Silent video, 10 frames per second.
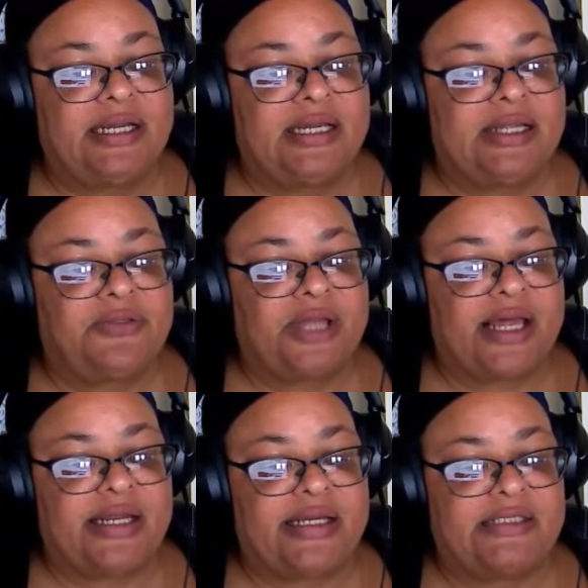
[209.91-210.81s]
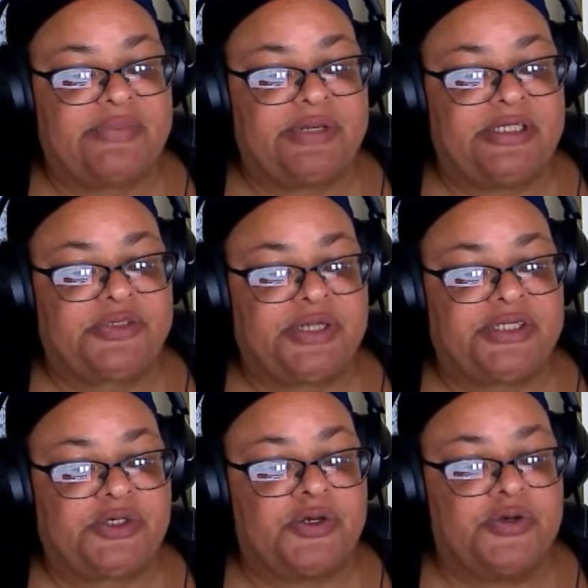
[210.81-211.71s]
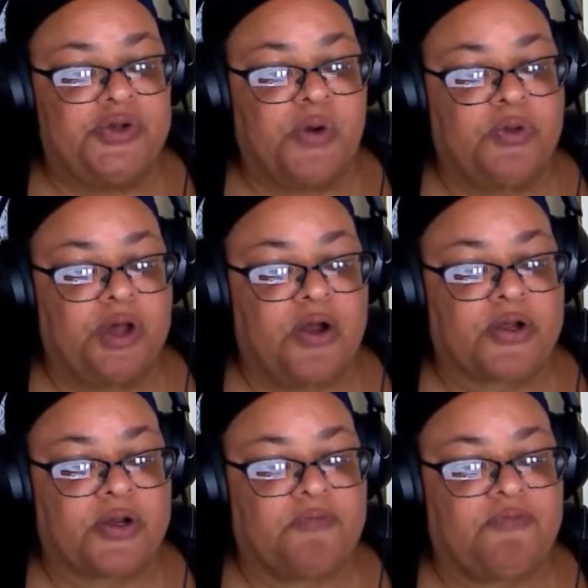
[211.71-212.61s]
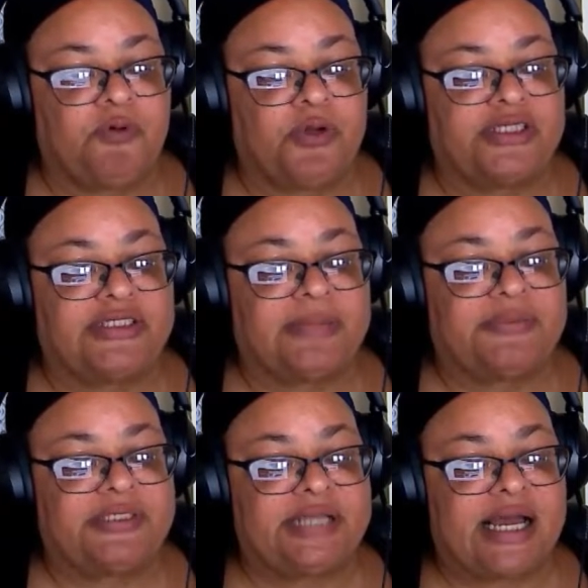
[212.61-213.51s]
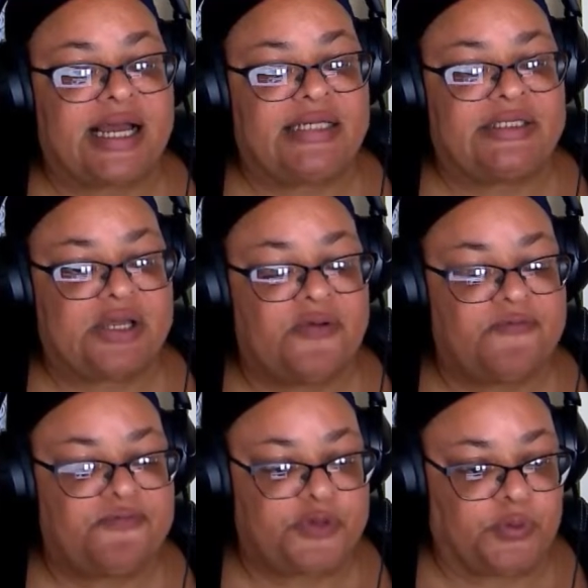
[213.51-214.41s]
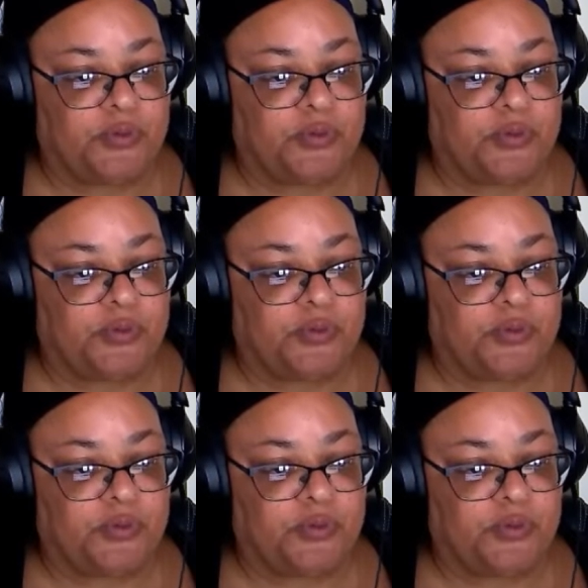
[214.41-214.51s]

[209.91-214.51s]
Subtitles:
that his administration could no longer afford subsidized fuel.